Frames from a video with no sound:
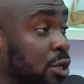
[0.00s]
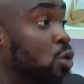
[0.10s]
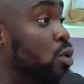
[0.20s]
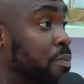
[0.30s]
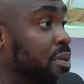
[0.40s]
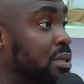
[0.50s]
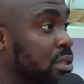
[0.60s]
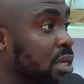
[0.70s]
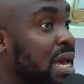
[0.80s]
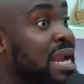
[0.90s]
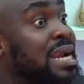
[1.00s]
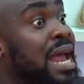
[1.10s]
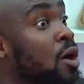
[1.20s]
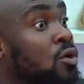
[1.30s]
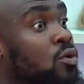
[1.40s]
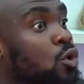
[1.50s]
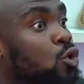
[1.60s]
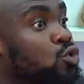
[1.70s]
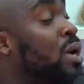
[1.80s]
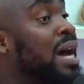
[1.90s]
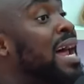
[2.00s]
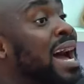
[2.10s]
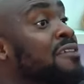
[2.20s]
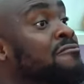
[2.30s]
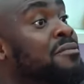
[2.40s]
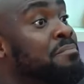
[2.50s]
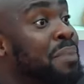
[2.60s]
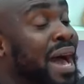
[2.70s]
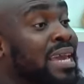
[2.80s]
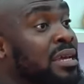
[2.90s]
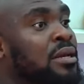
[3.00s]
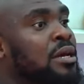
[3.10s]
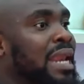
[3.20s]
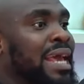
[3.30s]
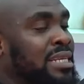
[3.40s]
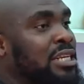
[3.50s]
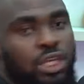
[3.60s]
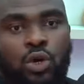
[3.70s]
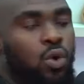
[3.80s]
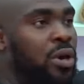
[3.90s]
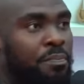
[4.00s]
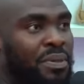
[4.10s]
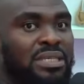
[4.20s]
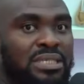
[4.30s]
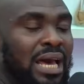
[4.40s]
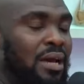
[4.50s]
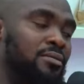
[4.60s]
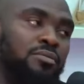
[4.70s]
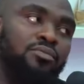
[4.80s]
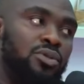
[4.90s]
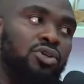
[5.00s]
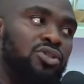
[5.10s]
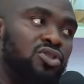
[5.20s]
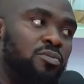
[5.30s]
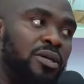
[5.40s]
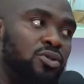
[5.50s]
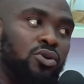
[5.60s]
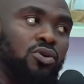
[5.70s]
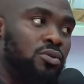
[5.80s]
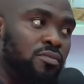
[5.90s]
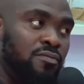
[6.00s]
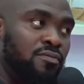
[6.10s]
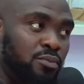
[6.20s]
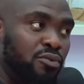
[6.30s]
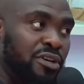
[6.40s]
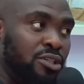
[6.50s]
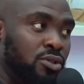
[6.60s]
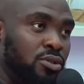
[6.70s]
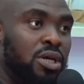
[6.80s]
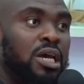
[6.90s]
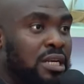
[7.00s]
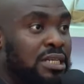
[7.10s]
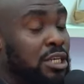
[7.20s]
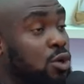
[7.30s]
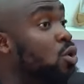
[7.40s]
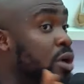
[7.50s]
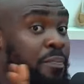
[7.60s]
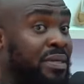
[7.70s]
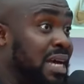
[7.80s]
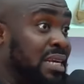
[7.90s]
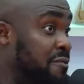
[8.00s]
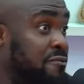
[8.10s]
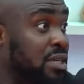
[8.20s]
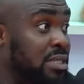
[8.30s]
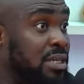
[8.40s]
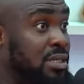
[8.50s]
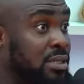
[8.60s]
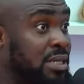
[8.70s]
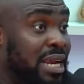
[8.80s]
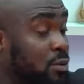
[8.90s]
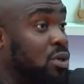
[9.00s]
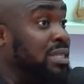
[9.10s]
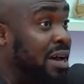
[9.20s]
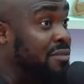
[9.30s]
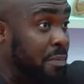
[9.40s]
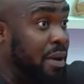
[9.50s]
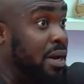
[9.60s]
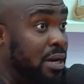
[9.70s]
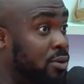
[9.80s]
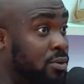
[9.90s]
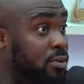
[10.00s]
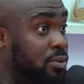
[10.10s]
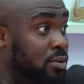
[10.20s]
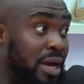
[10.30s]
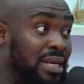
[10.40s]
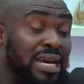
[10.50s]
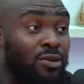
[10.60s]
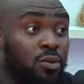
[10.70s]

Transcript: the O A Ps. Now, you can have buy-in, like the new O A Ps, with all due respect to your profession, the new O A Ps are the influencers. They are the ones that have the power now, mm. right? They are the